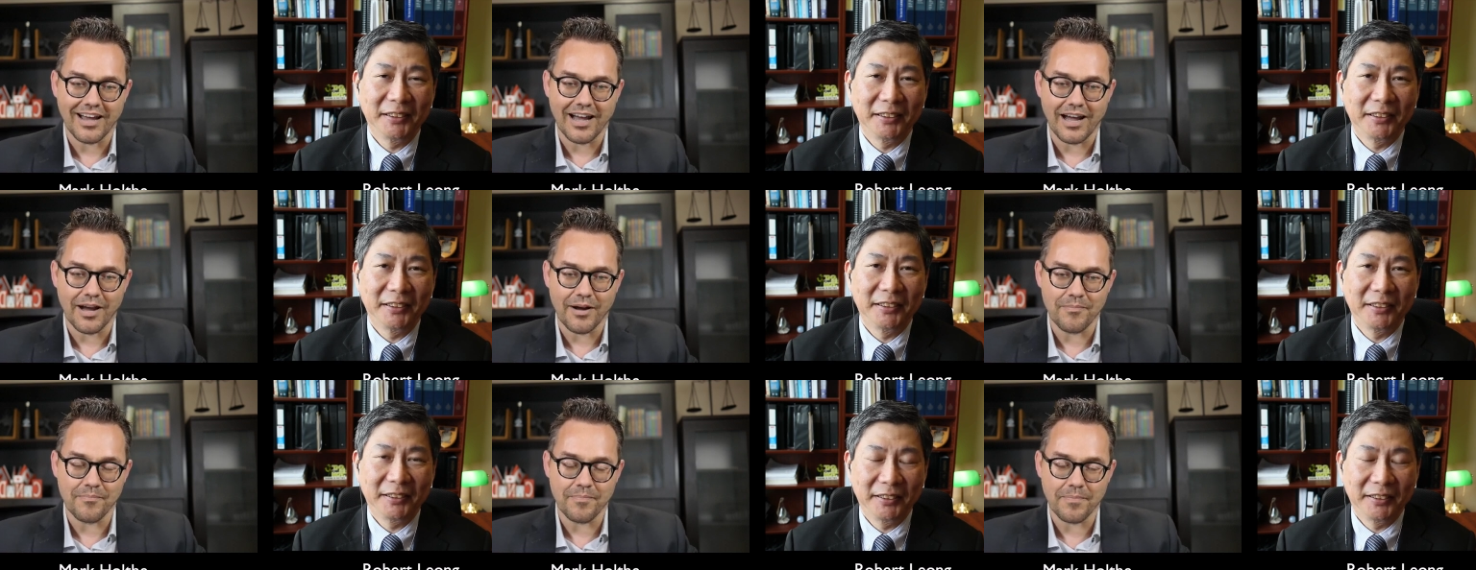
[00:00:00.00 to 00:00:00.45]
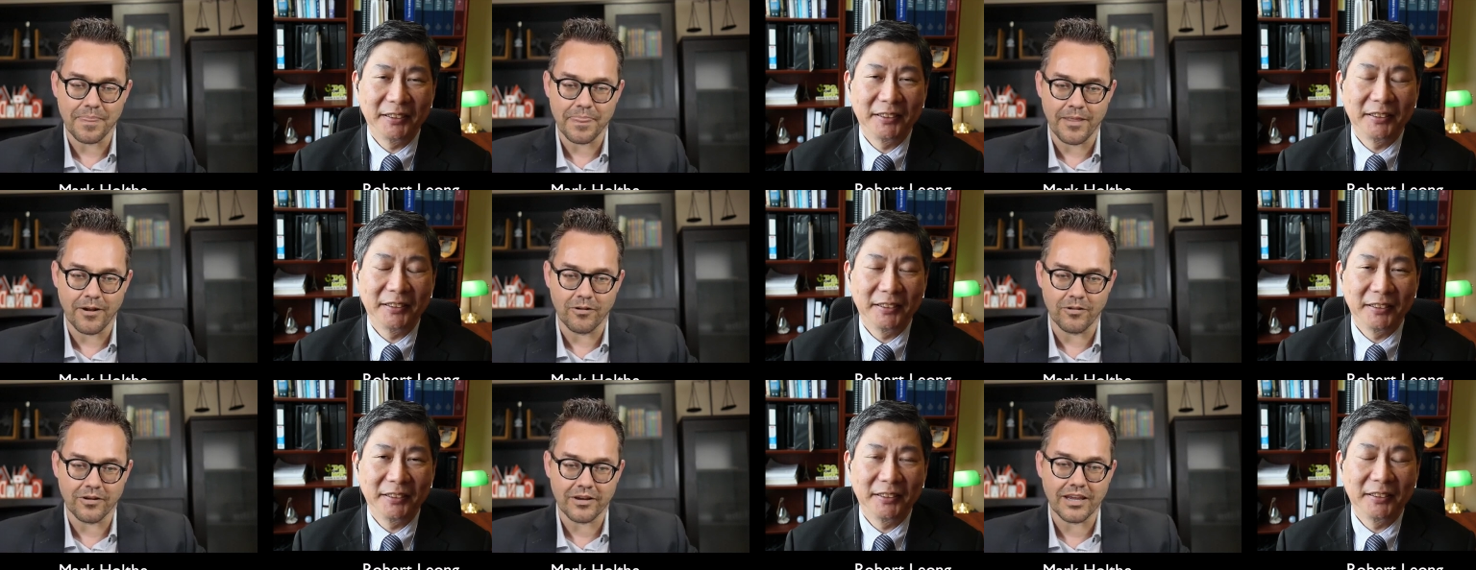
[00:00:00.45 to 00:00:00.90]

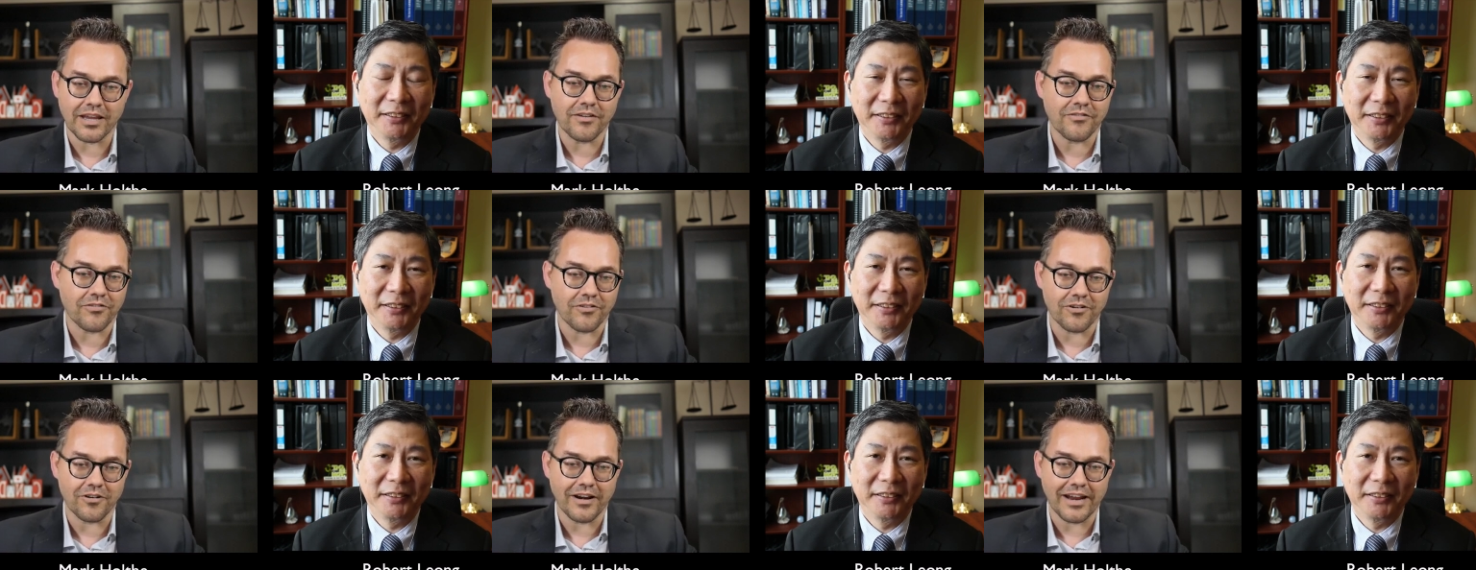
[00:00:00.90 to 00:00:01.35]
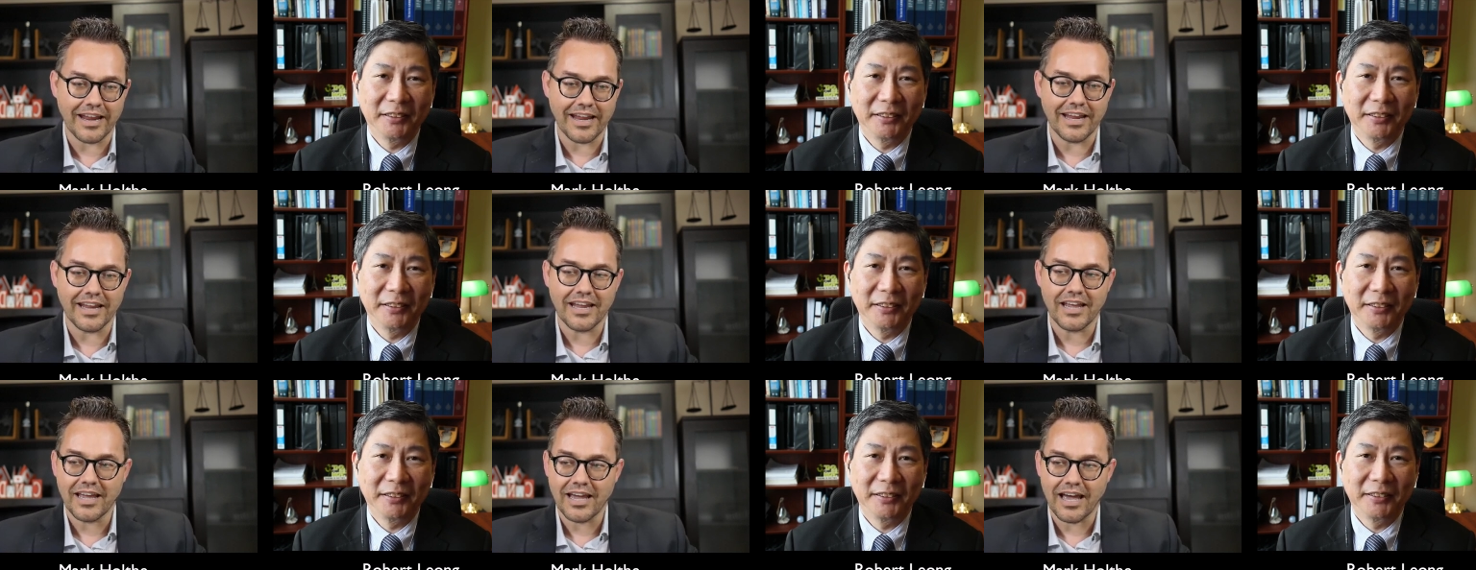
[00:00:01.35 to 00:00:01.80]
Speaker 1: they're looking for
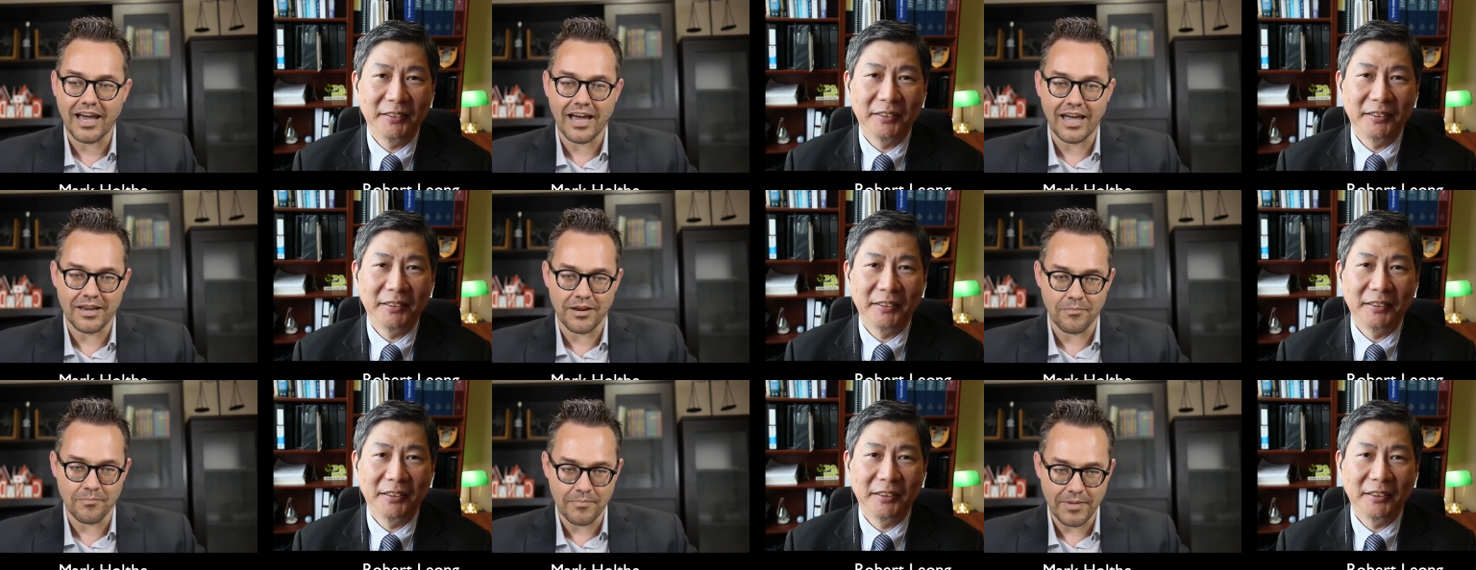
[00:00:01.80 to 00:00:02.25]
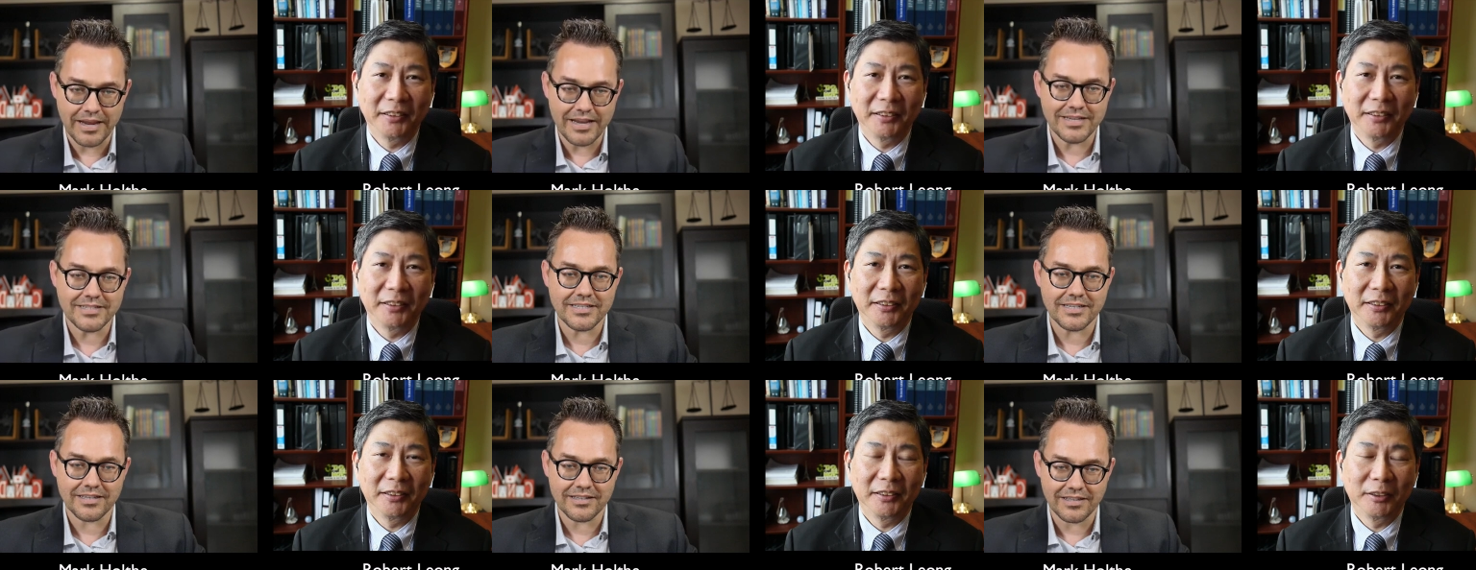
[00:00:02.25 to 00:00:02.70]
an
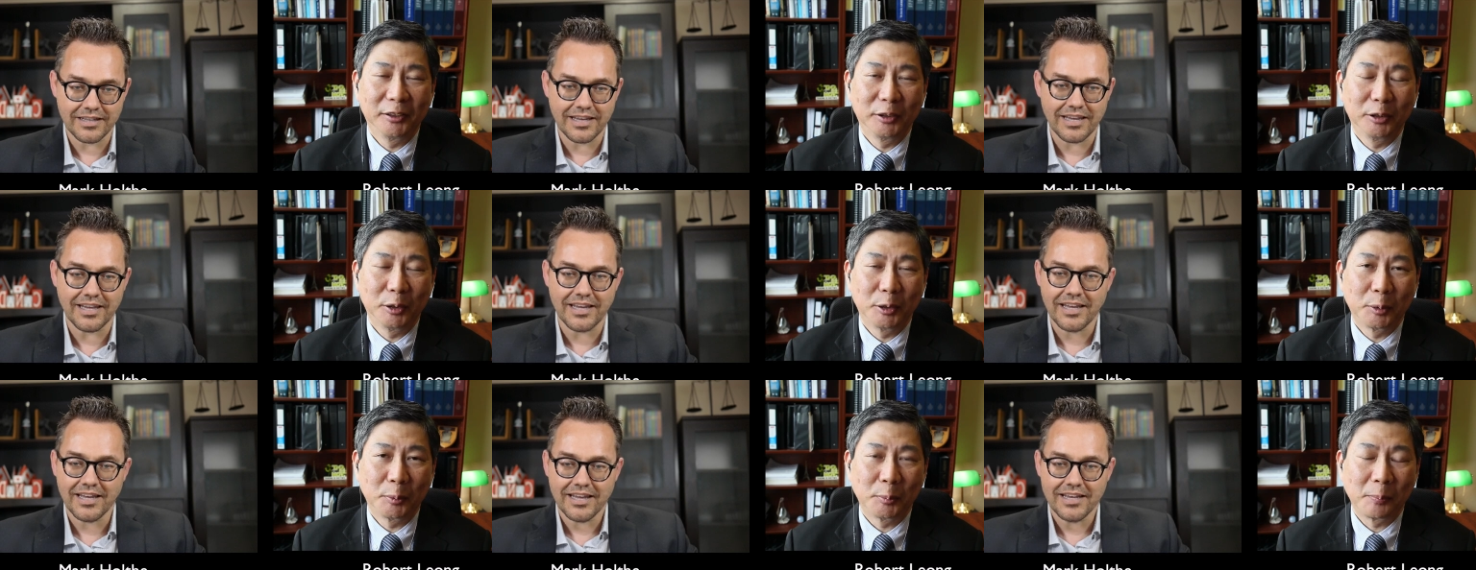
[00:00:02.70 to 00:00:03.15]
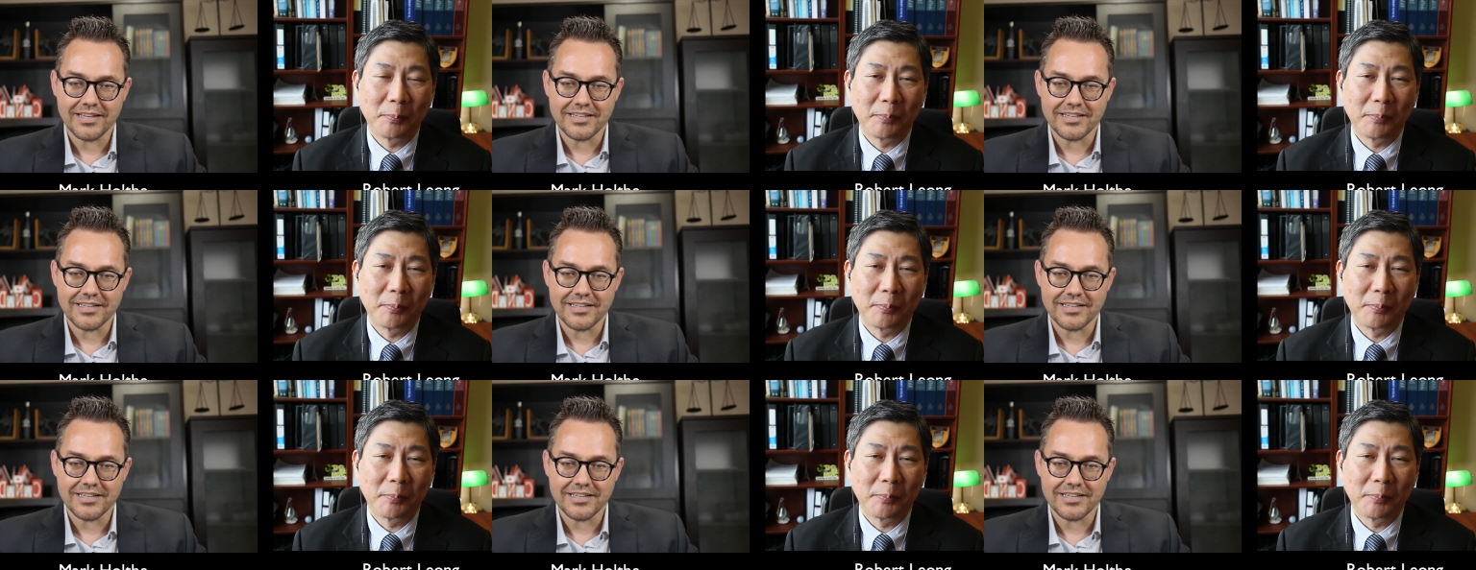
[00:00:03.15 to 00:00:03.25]
amazingly